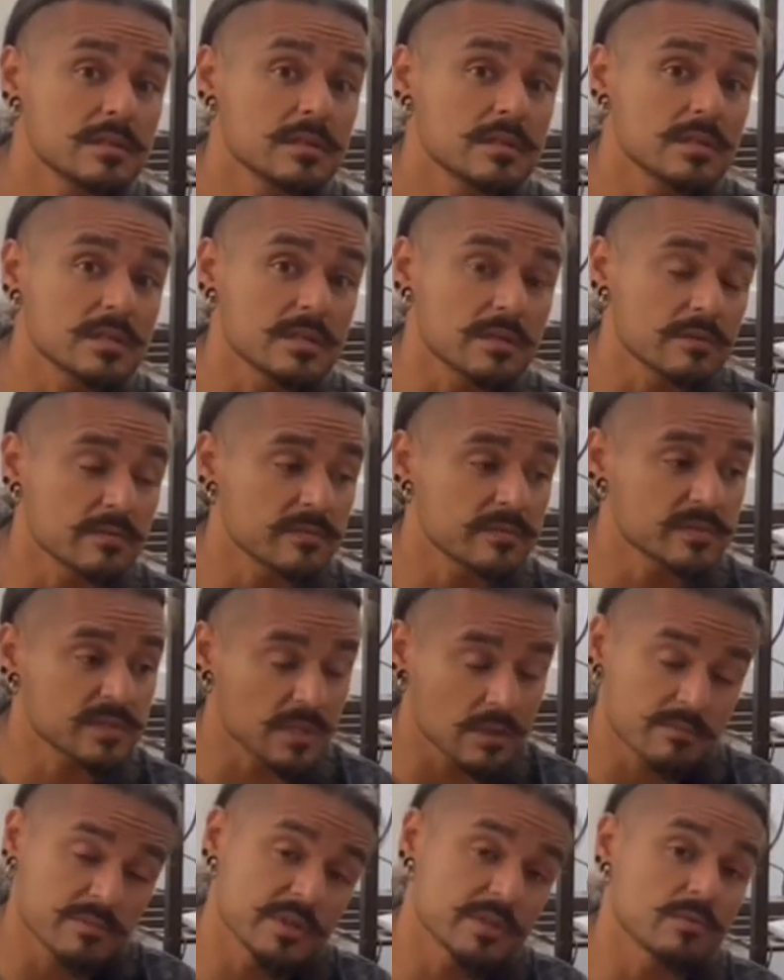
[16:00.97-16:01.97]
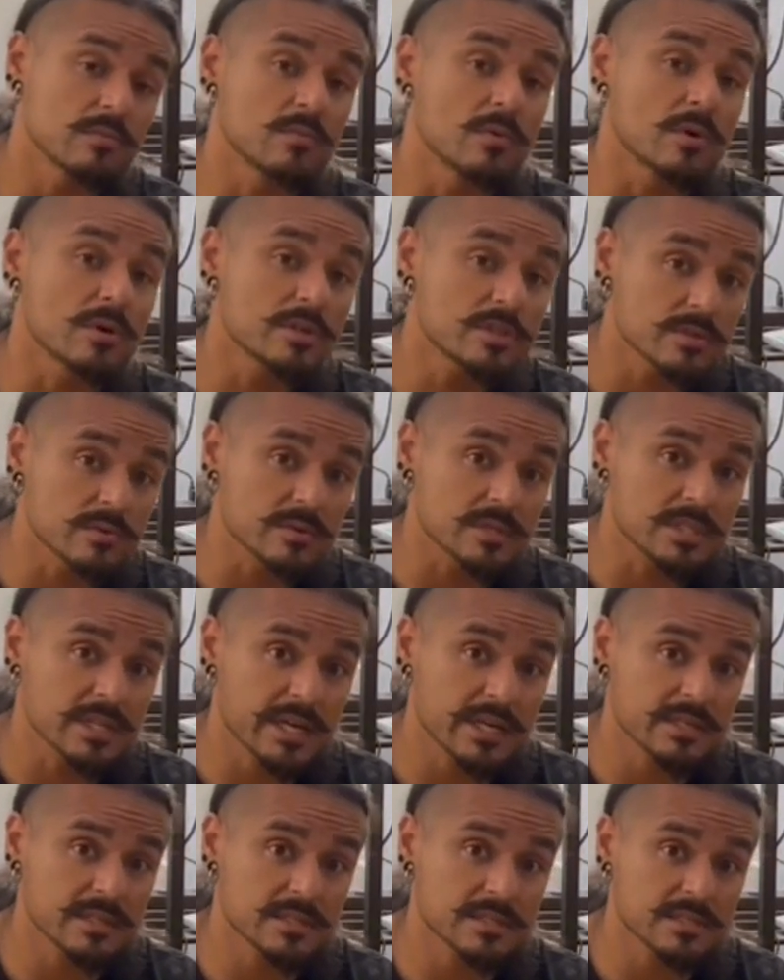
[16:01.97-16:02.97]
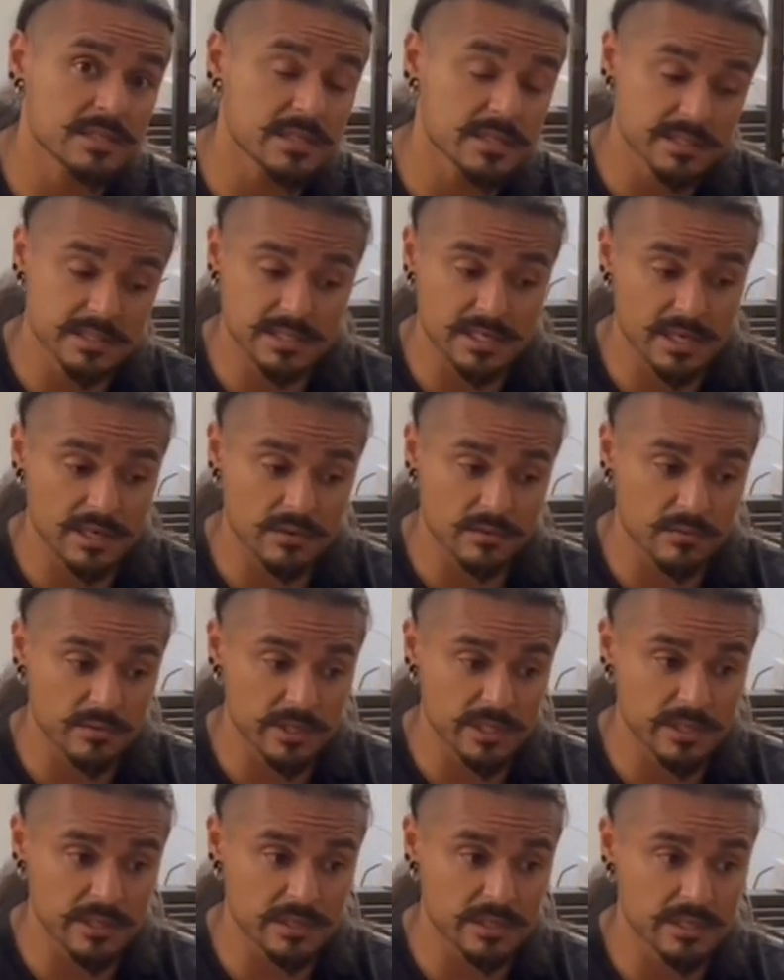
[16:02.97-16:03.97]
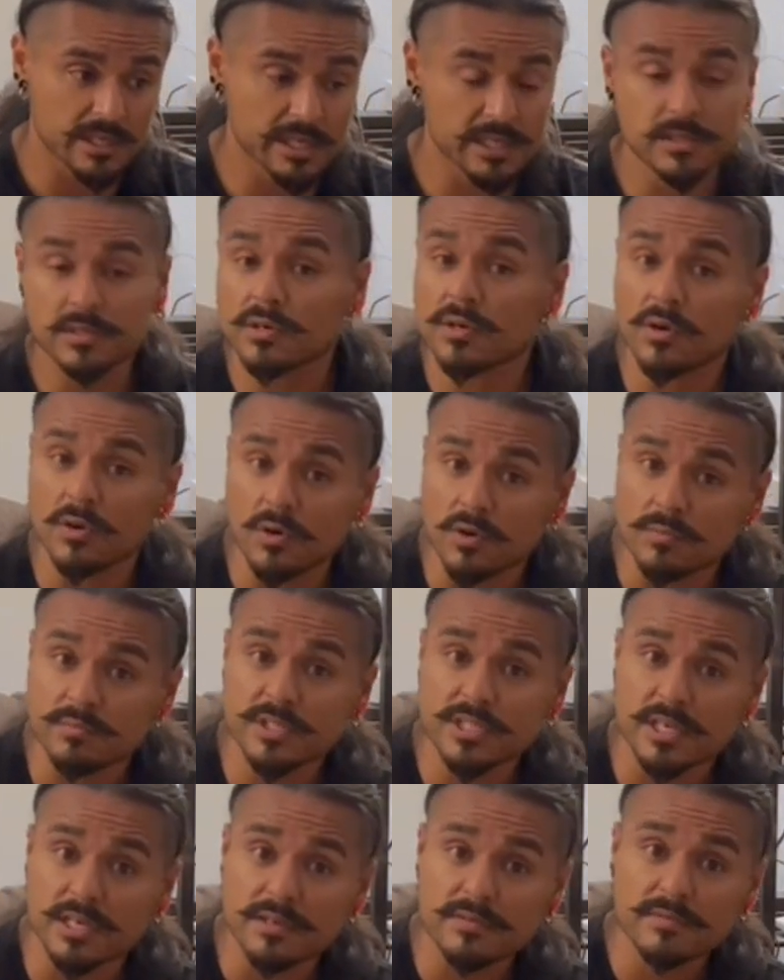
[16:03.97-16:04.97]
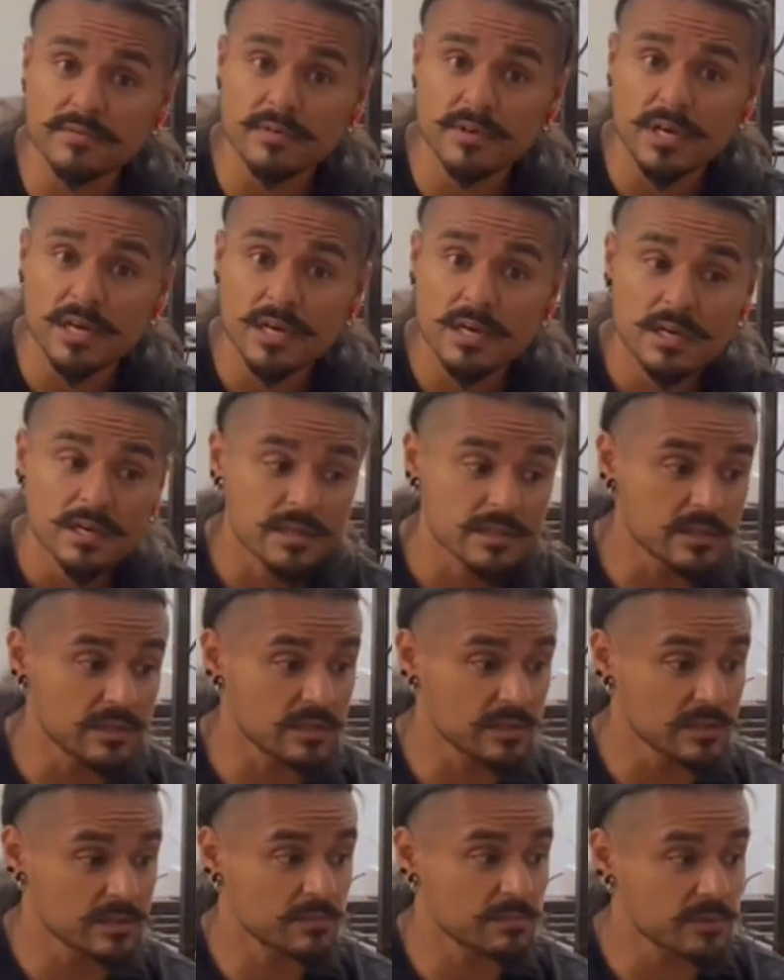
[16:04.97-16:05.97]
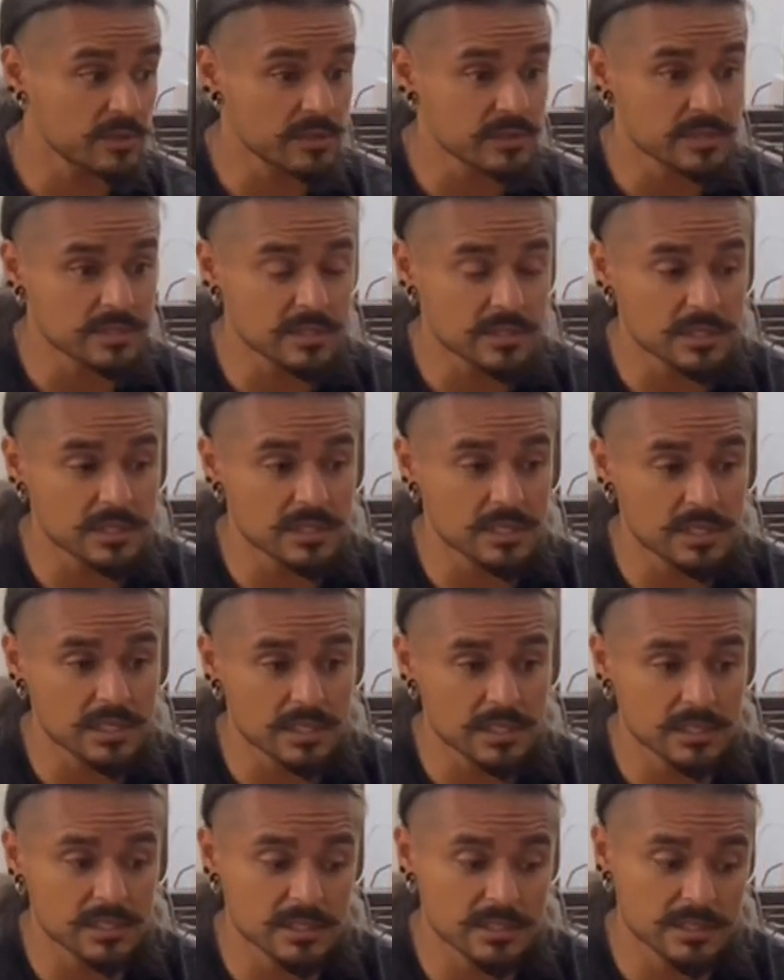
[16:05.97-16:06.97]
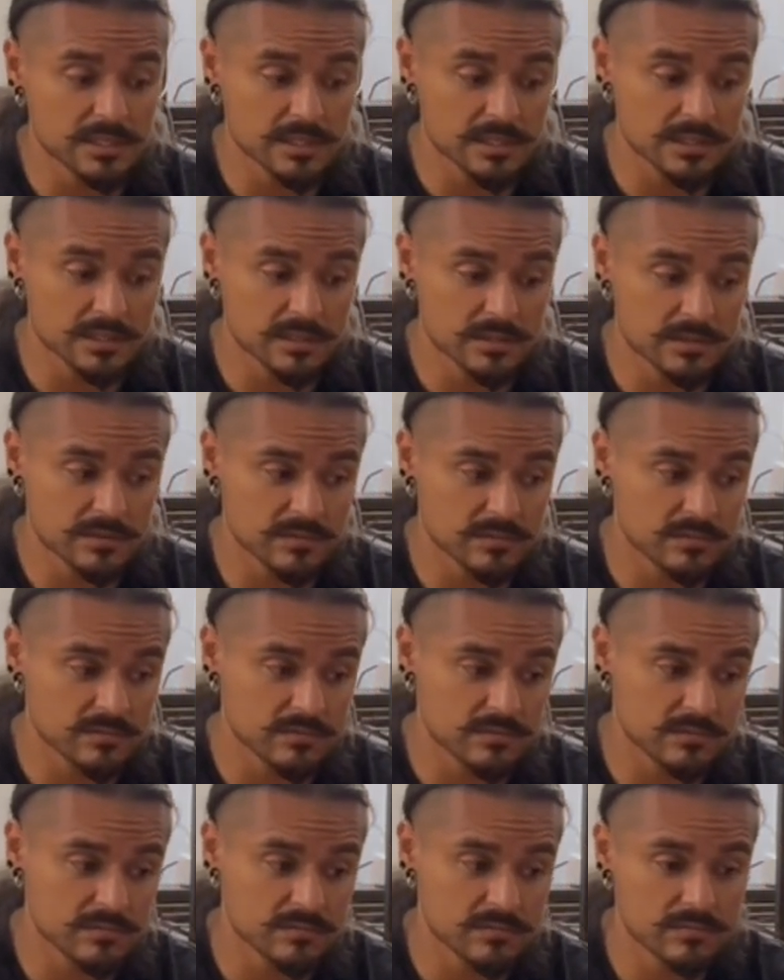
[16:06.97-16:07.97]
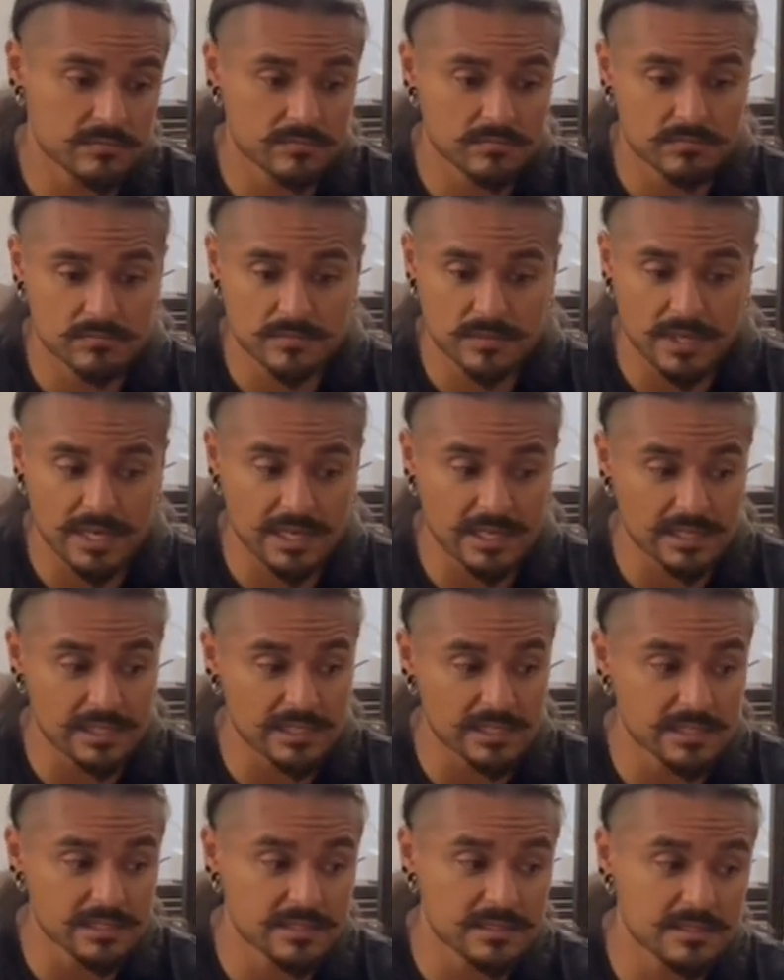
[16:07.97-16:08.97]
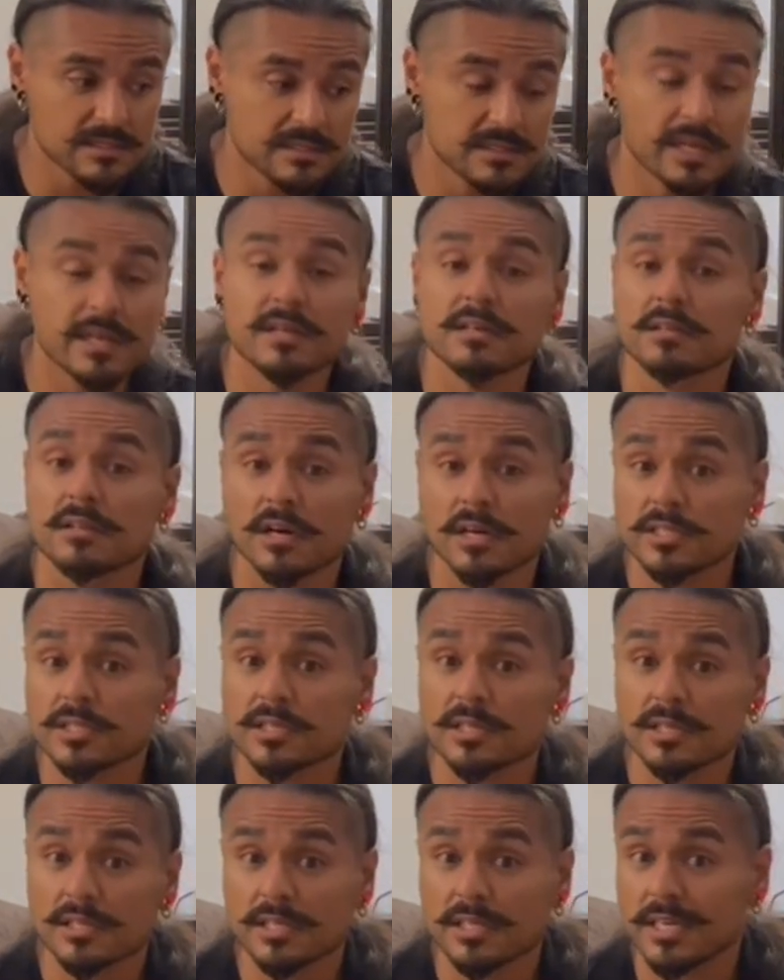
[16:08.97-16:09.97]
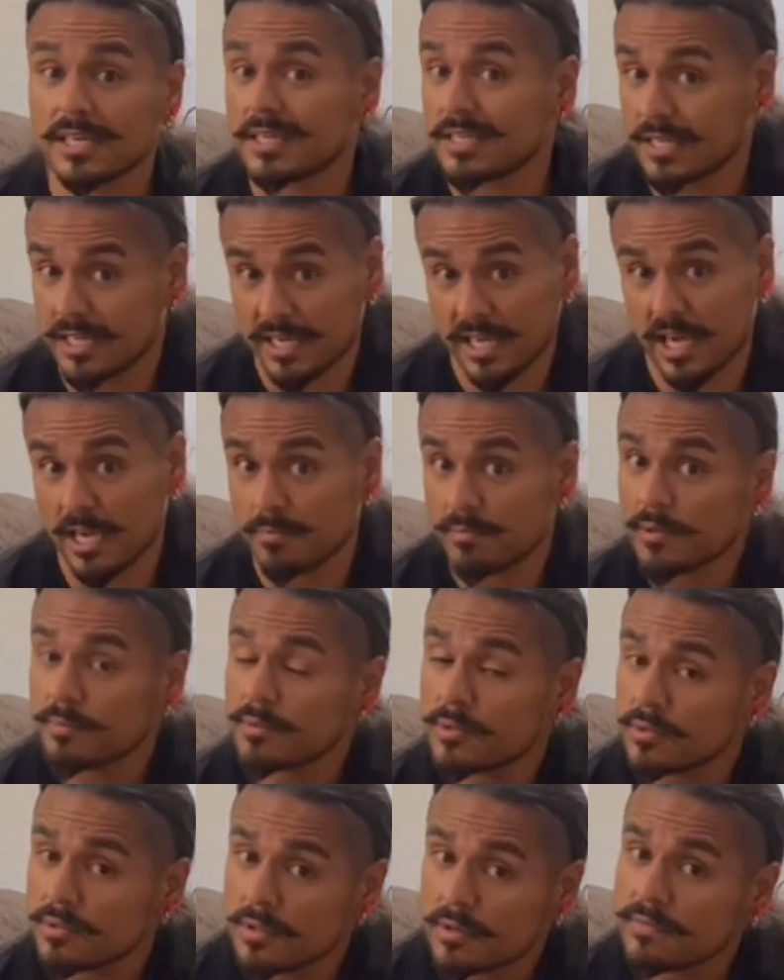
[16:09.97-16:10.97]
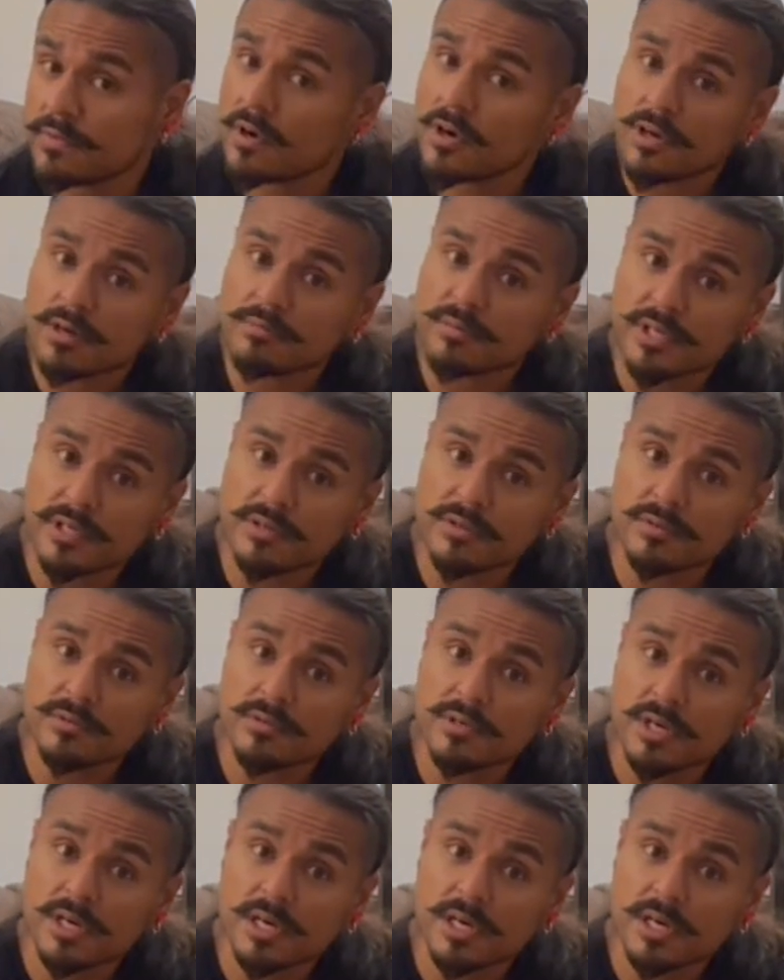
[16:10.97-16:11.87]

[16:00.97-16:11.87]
if somebody were to attack us, is that we get to go home safe. The other person is at least psychologically incapable of harming you.